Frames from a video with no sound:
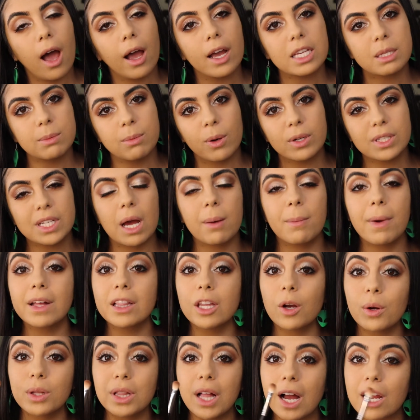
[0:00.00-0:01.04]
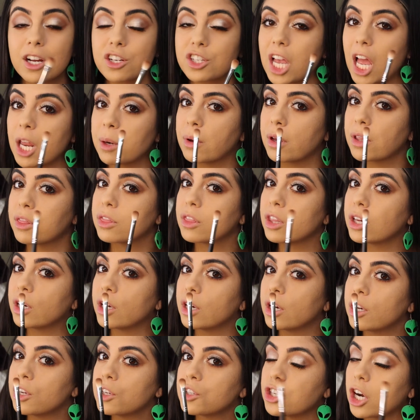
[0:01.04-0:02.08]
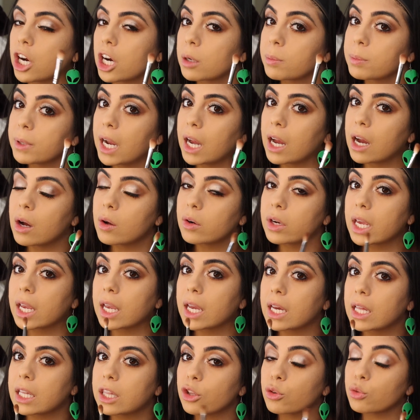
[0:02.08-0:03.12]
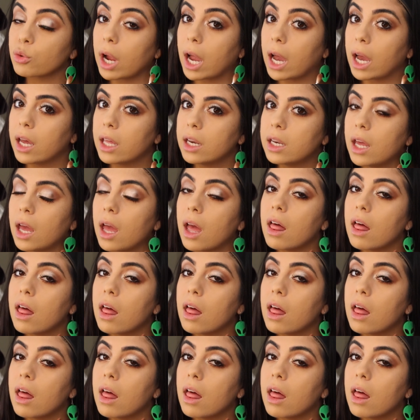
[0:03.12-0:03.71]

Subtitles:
I smoked out my lower lash line with the dark brown and the red,